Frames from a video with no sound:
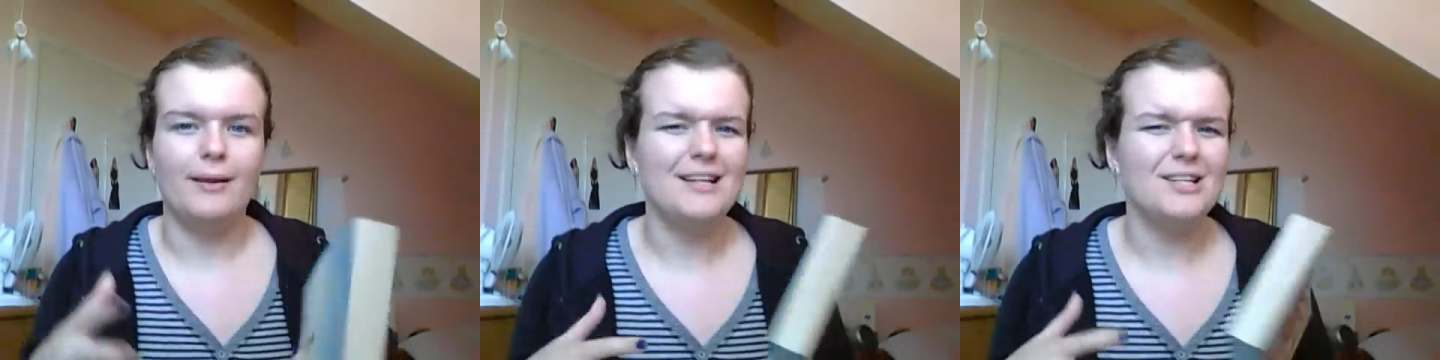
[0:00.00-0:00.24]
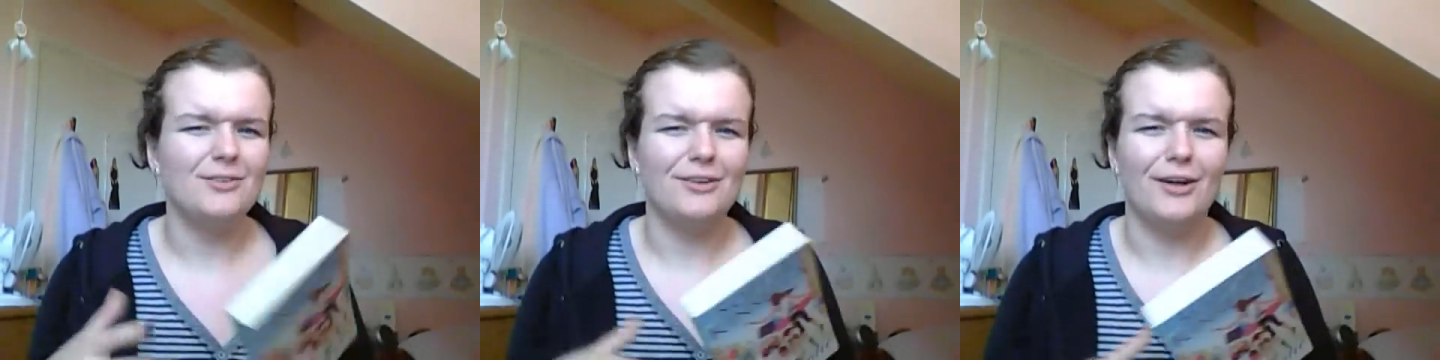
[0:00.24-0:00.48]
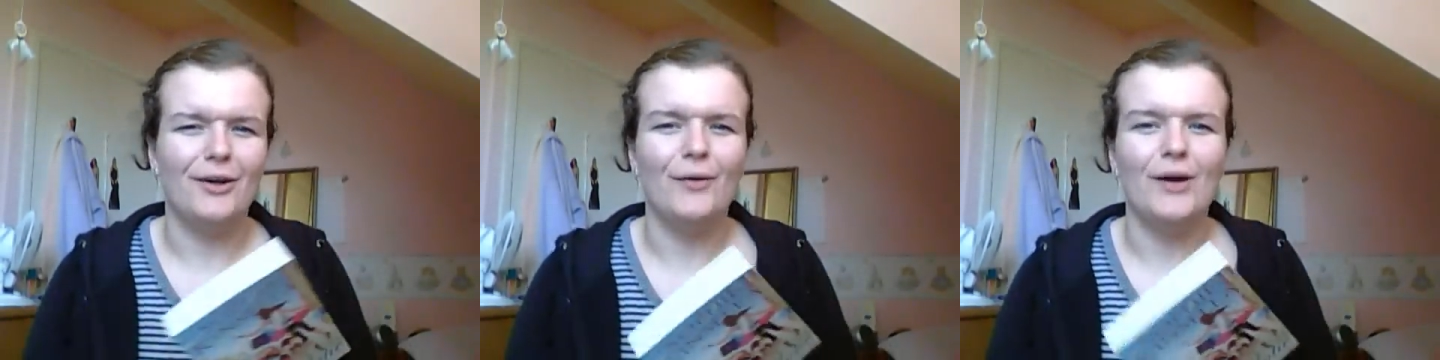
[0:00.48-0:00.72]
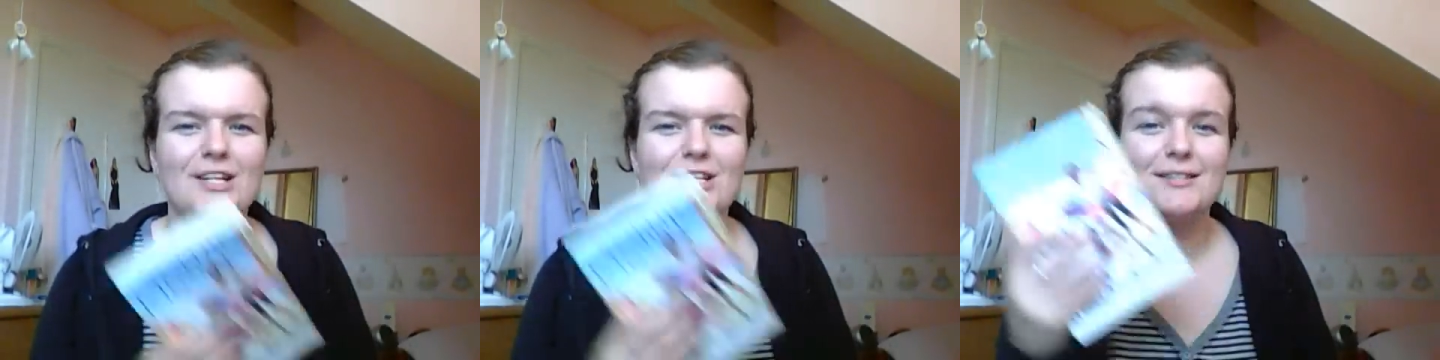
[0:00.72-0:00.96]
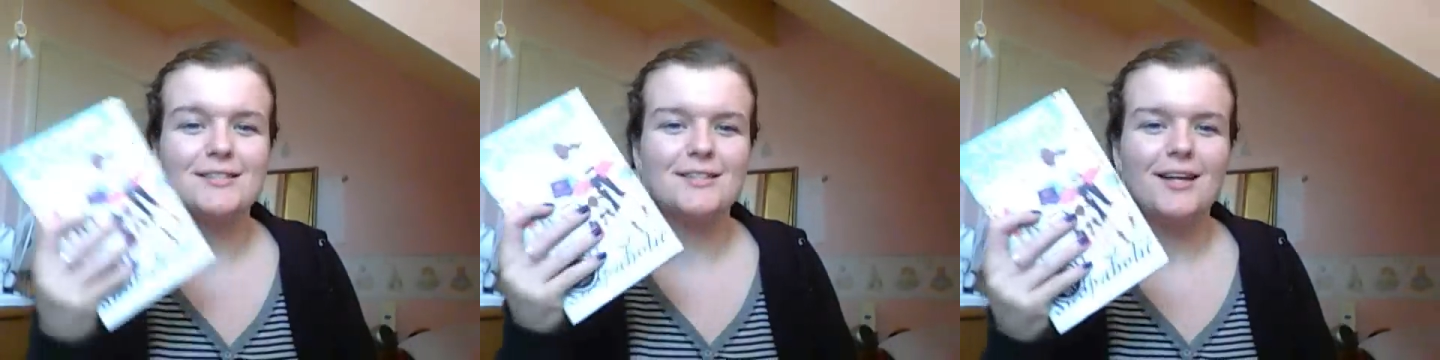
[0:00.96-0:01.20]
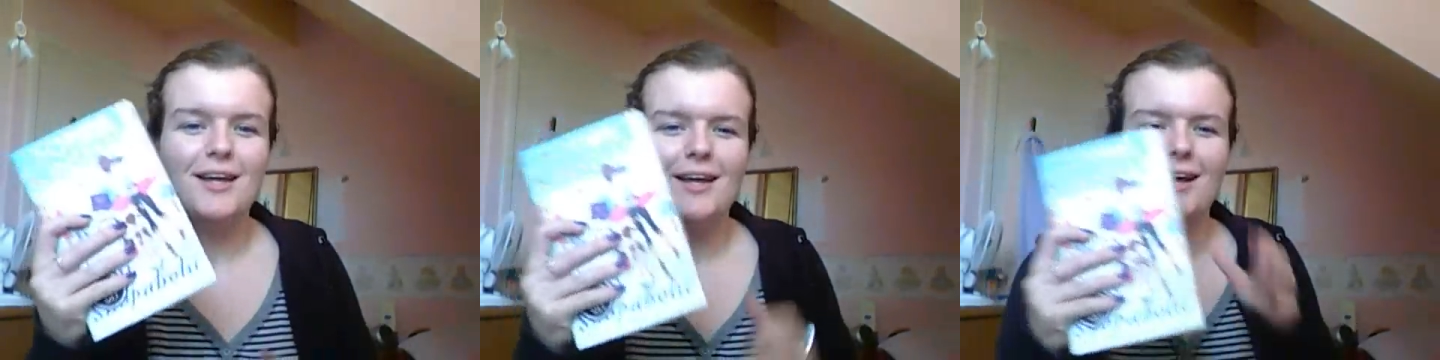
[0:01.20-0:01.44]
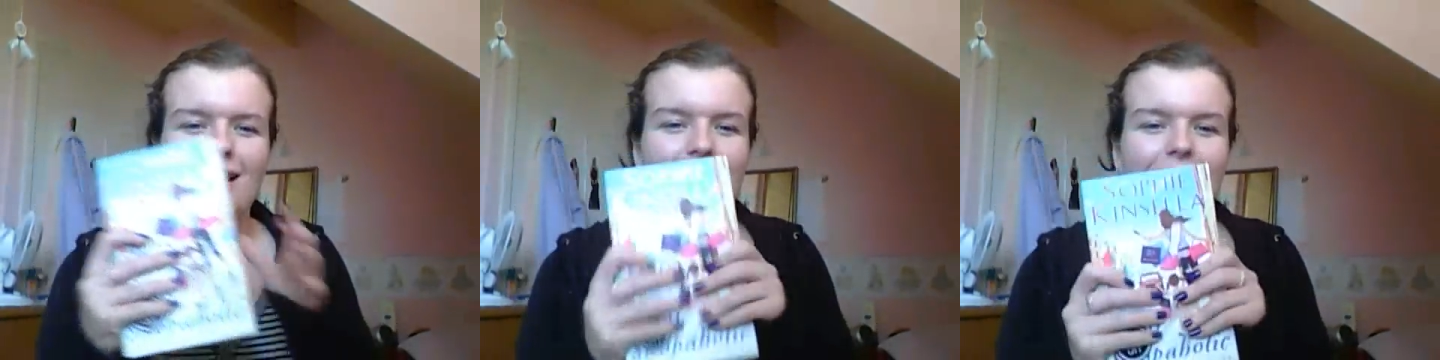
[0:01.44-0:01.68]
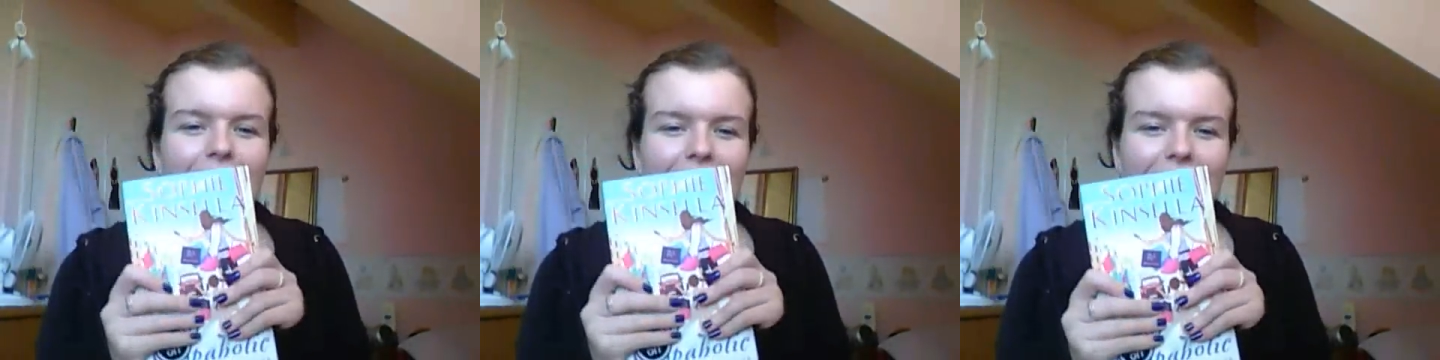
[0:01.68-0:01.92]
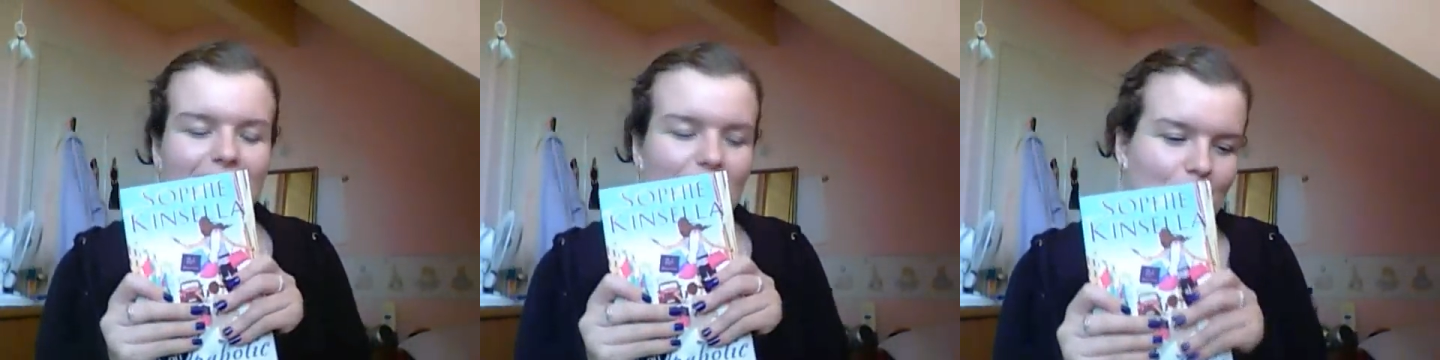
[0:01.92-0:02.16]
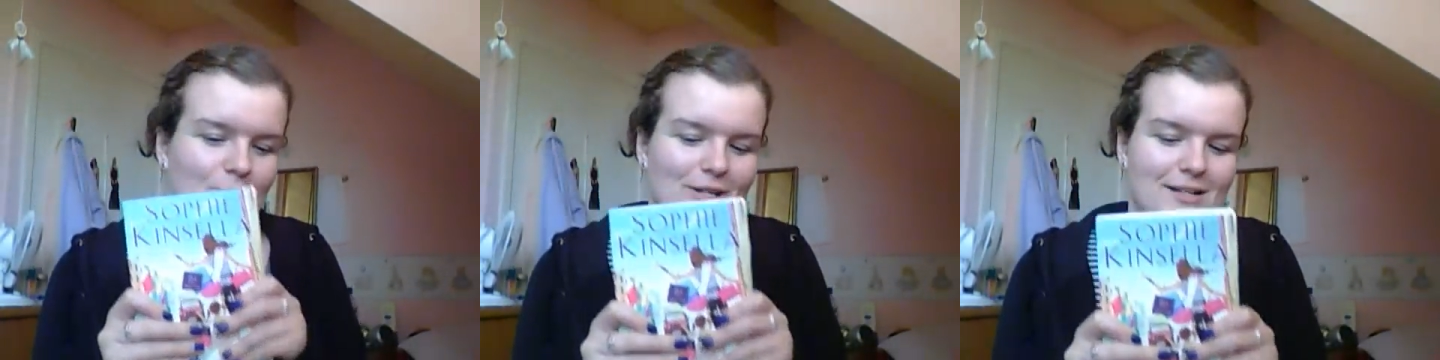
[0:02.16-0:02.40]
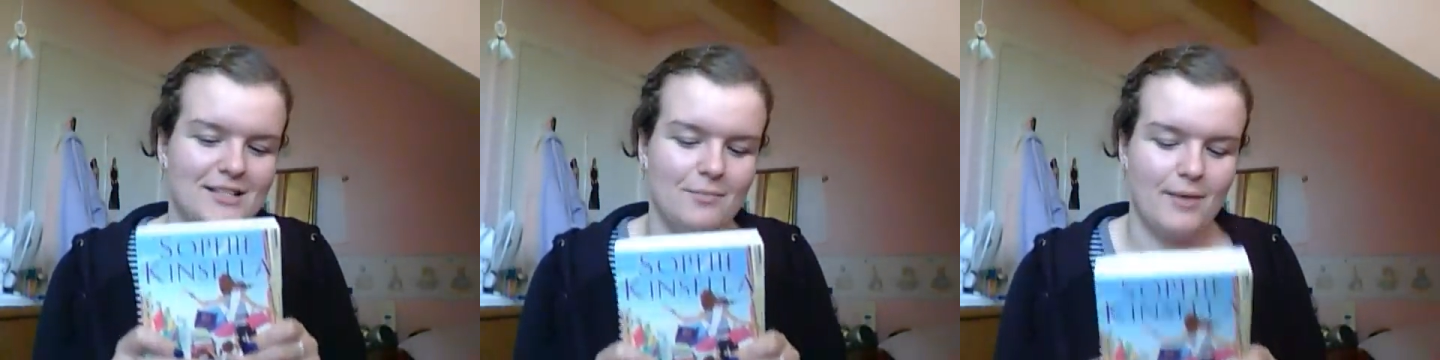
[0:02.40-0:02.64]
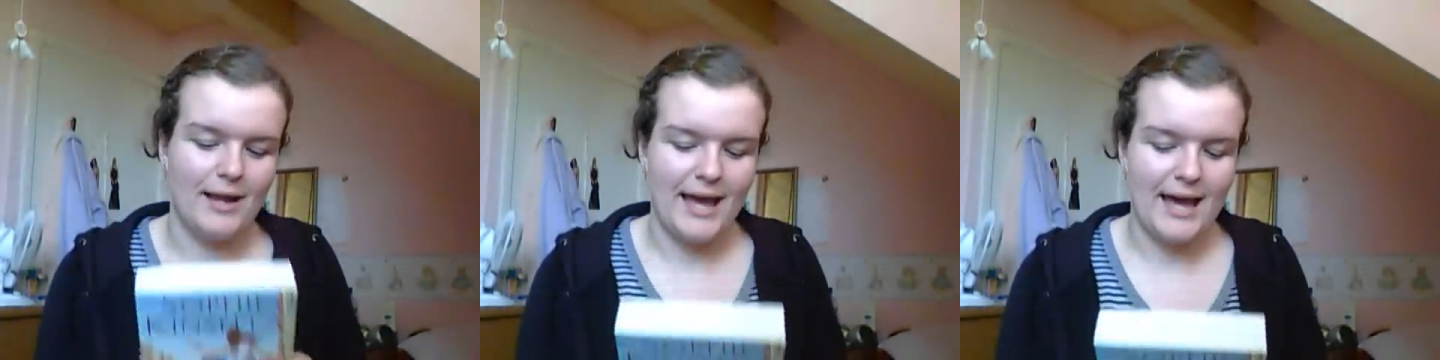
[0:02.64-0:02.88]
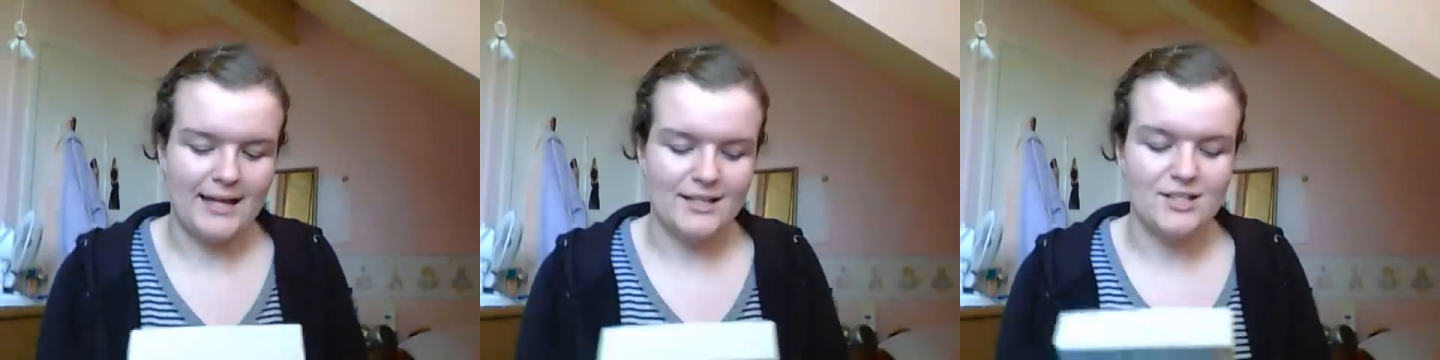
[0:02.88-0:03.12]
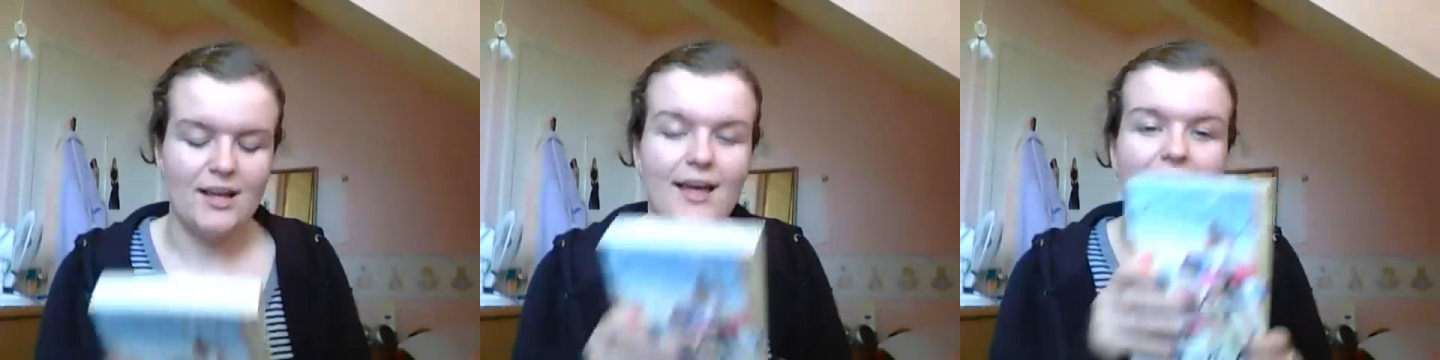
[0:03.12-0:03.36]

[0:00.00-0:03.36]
I don't know, I like the object in my hand,